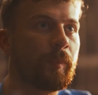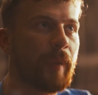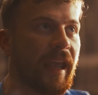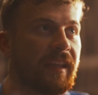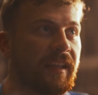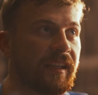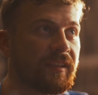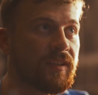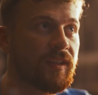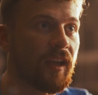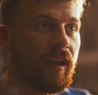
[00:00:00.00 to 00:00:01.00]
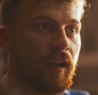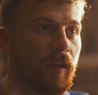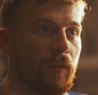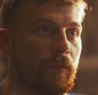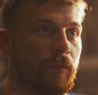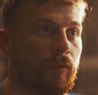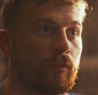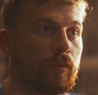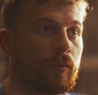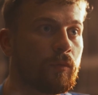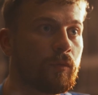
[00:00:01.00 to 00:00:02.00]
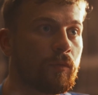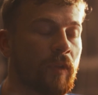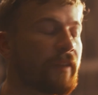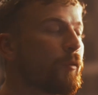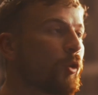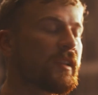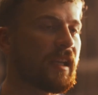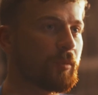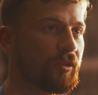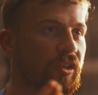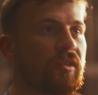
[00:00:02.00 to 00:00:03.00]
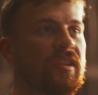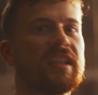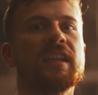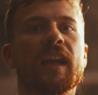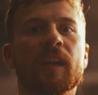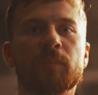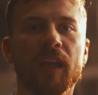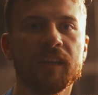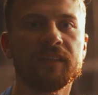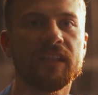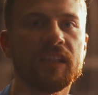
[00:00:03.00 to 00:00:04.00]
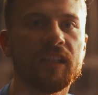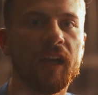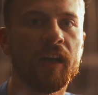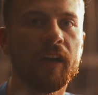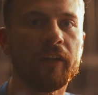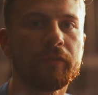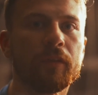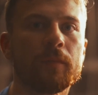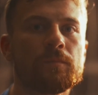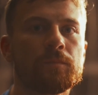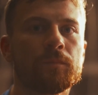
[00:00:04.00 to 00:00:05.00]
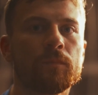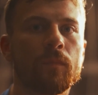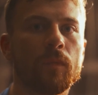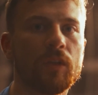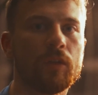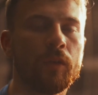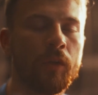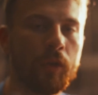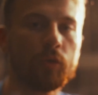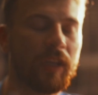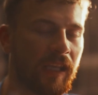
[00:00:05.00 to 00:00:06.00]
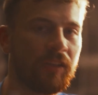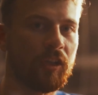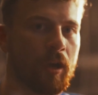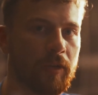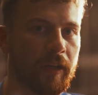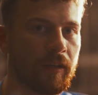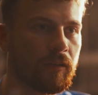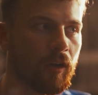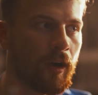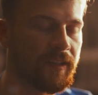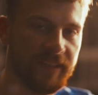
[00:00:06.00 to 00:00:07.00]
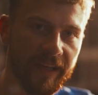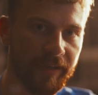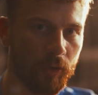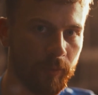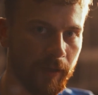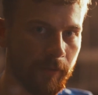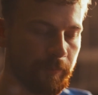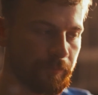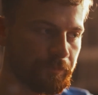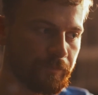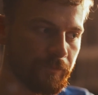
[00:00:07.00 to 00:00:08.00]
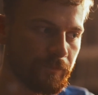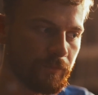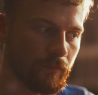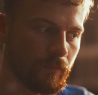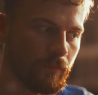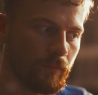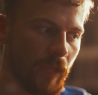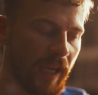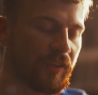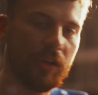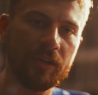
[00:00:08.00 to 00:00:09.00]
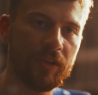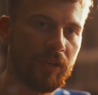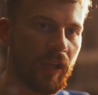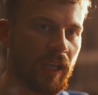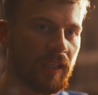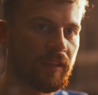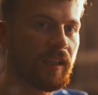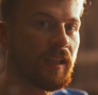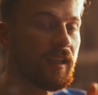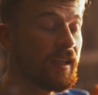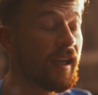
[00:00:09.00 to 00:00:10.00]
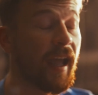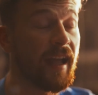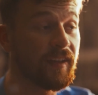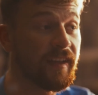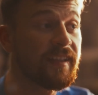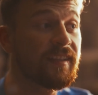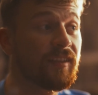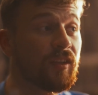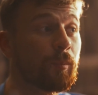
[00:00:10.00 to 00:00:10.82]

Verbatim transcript: paintings of, like, for example, you see a painting of Luke and Yoda on Dagobah, and there and at least in the